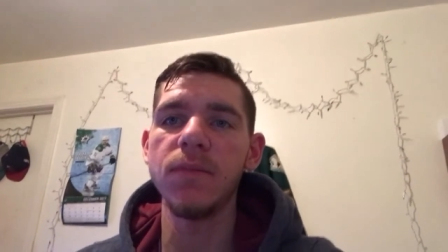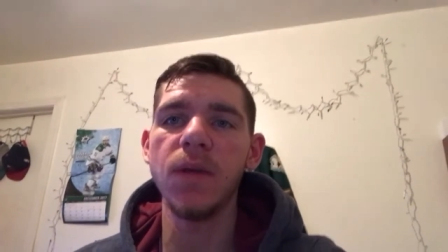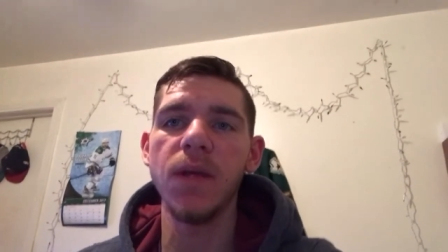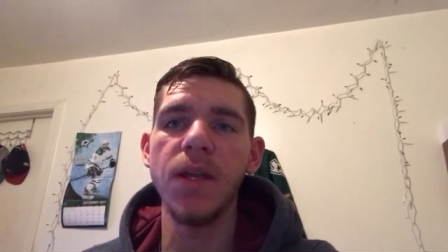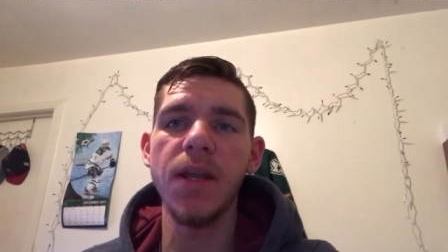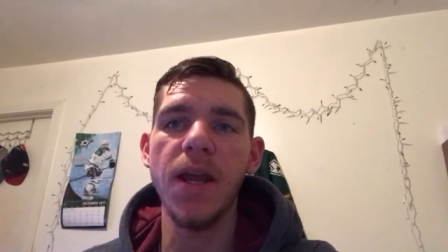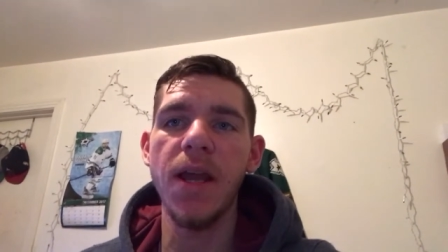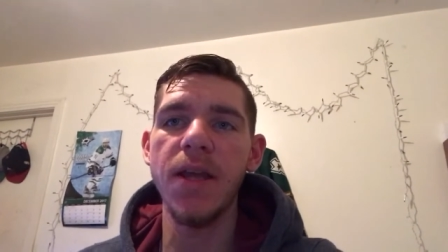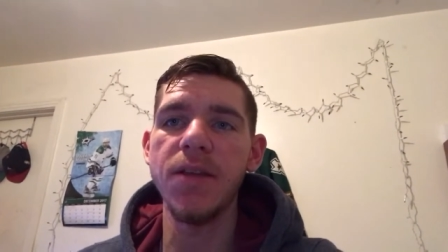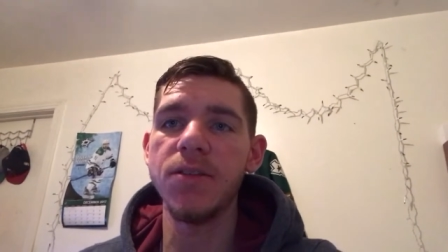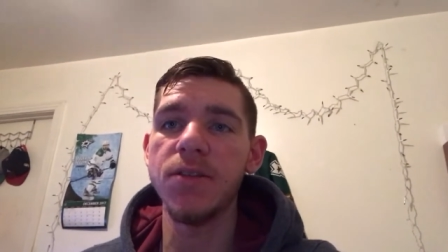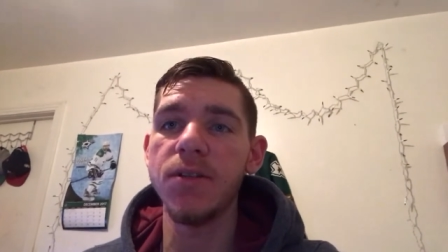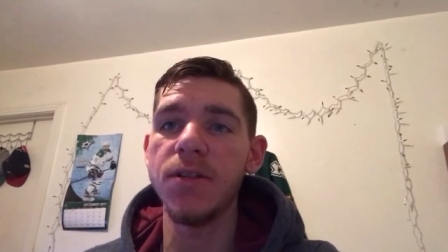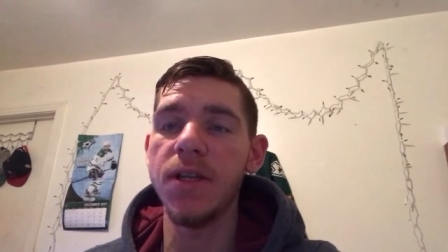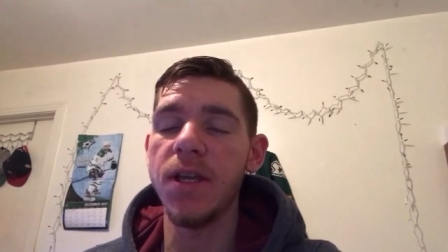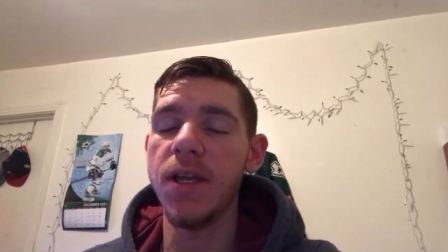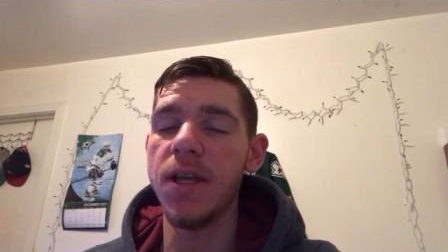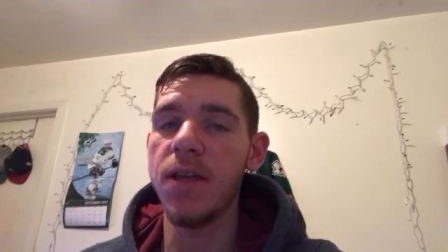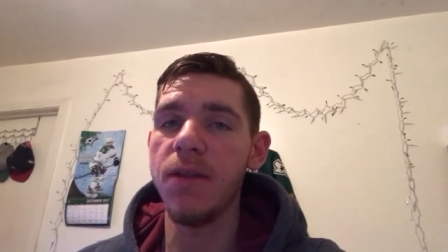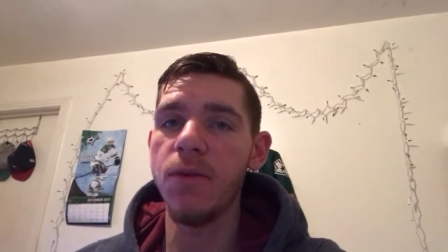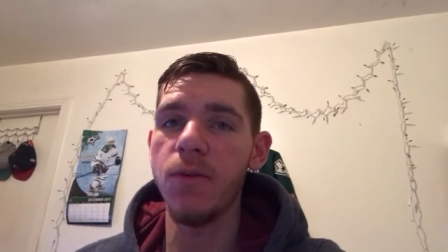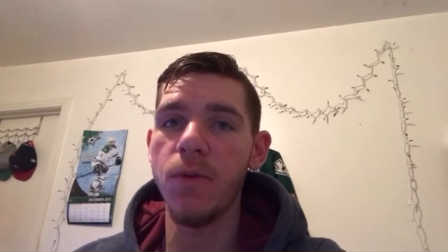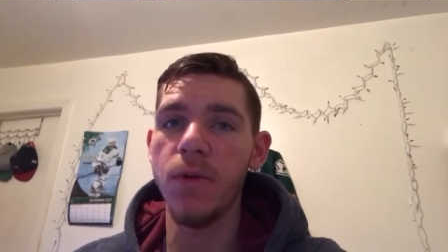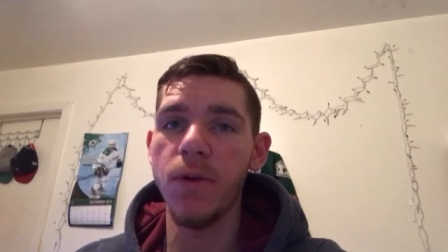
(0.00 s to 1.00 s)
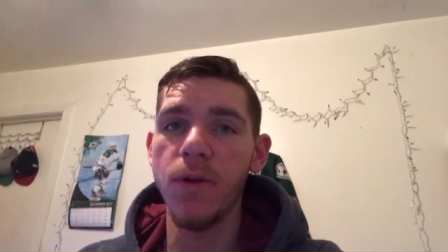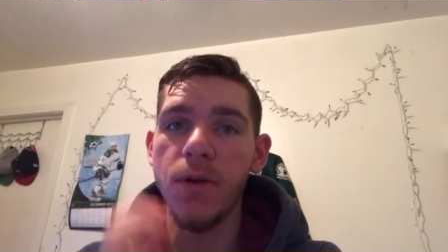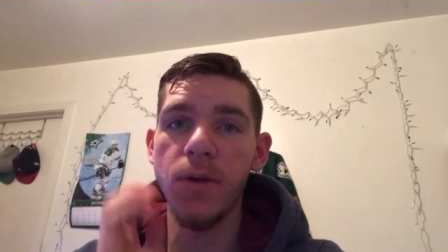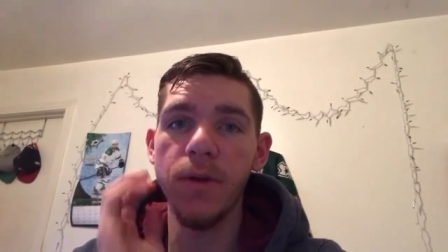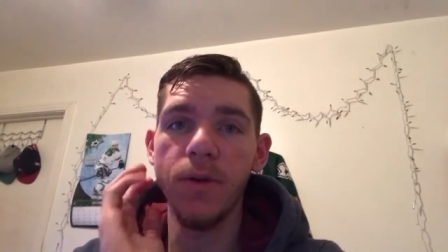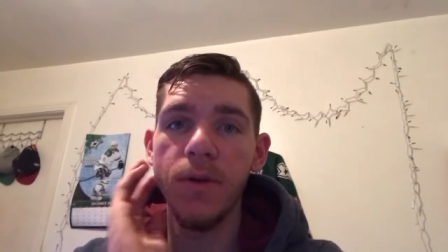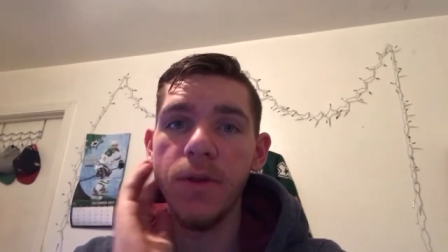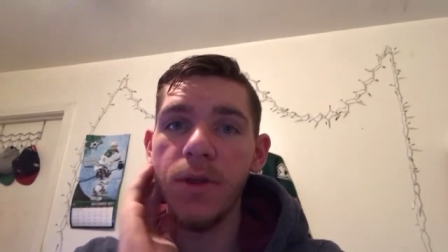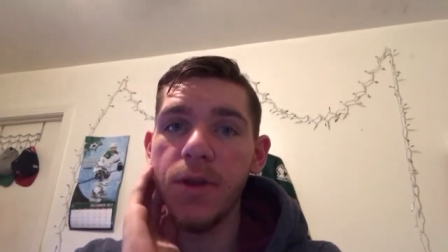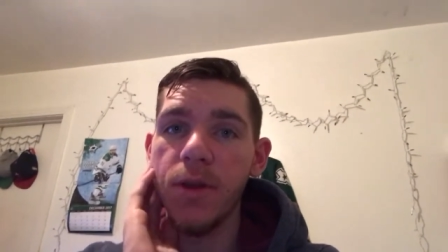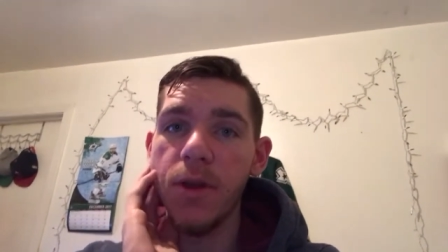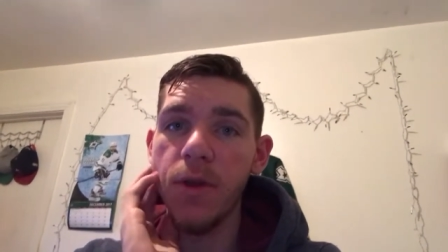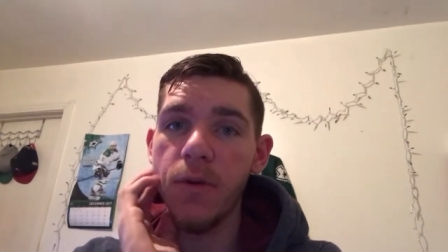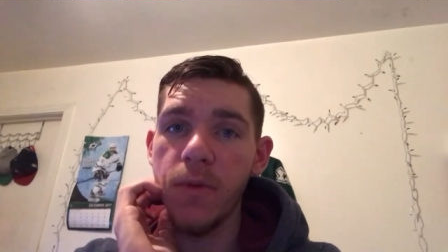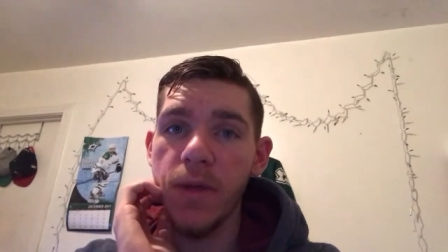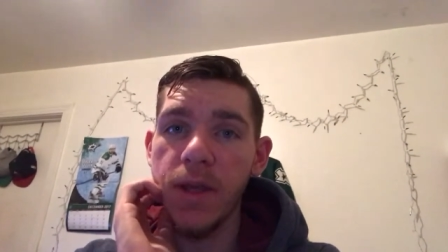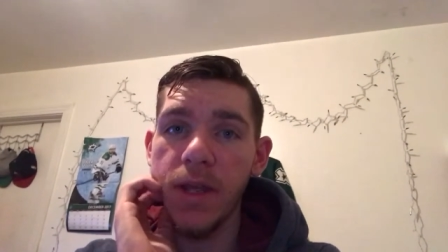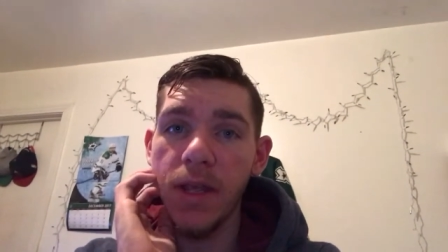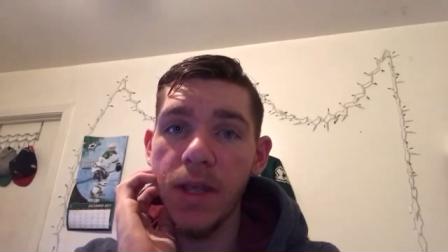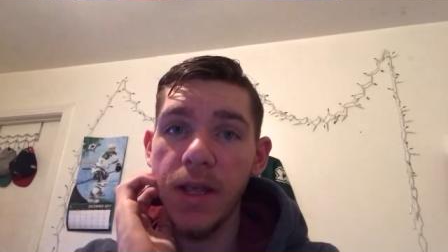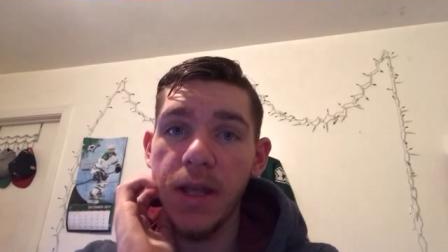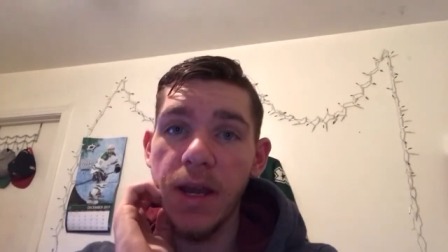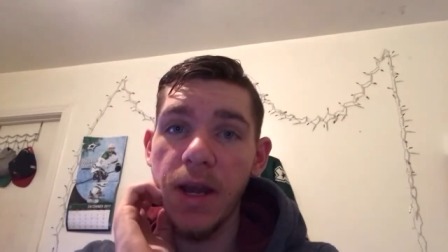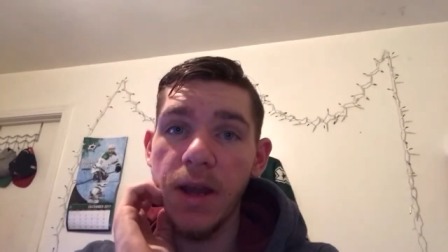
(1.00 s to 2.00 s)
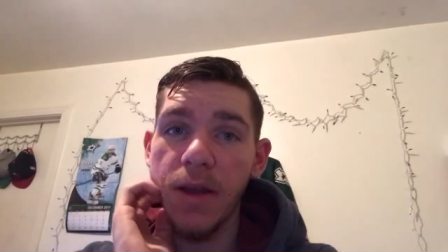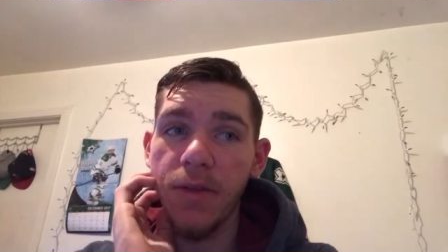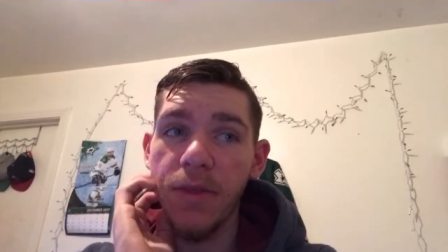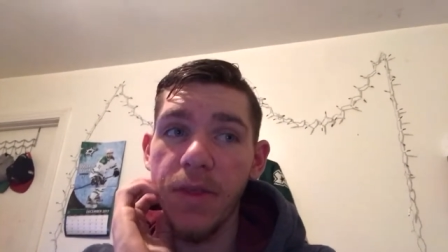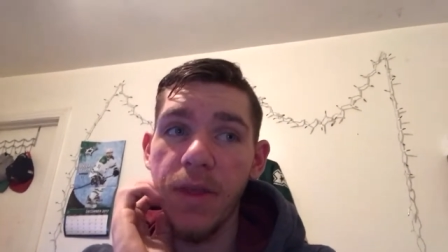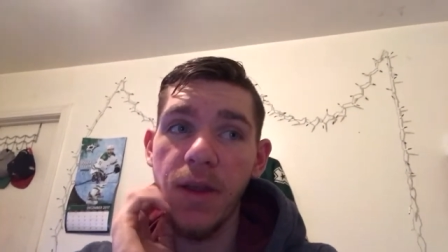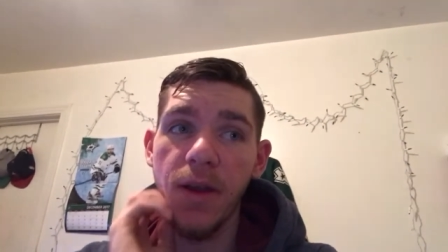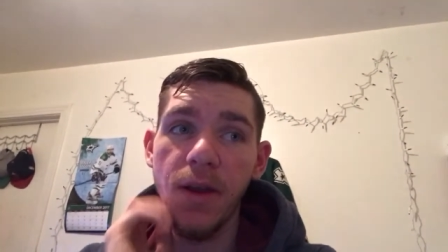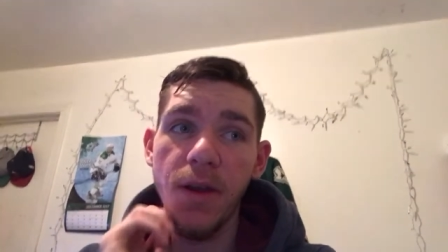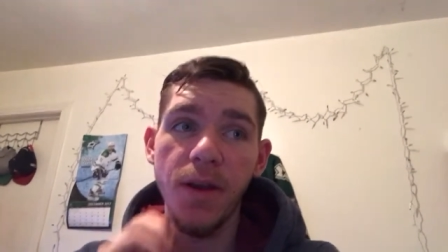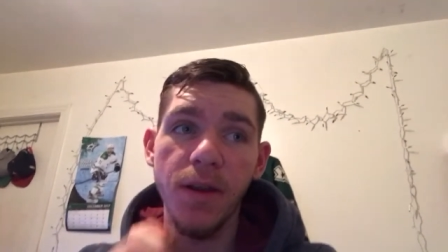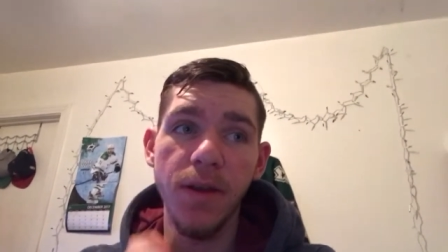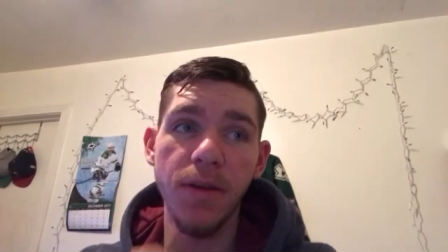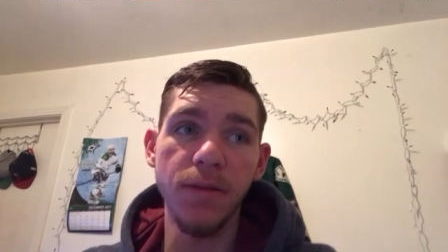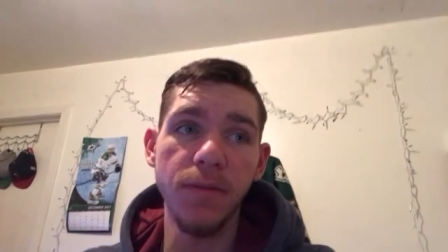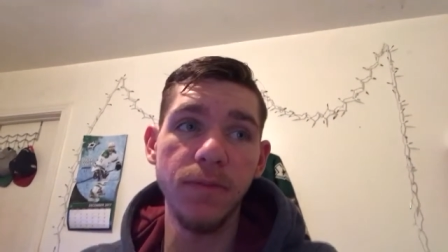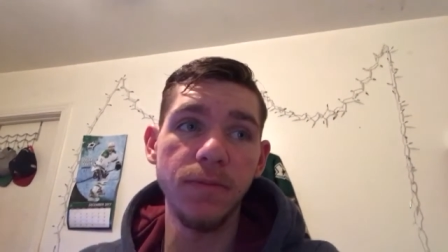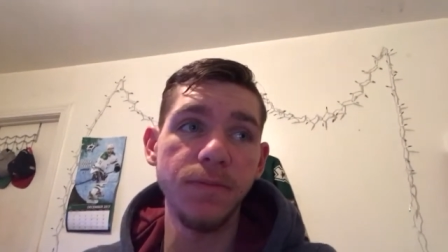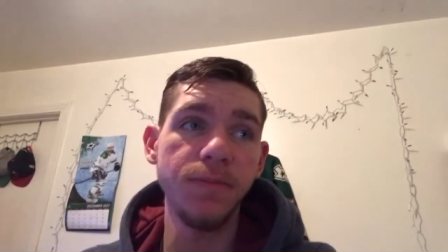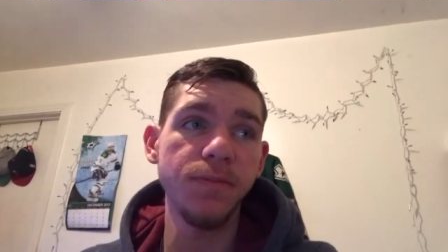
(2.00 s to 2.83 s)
a nicer day where, you know, we can get out there and,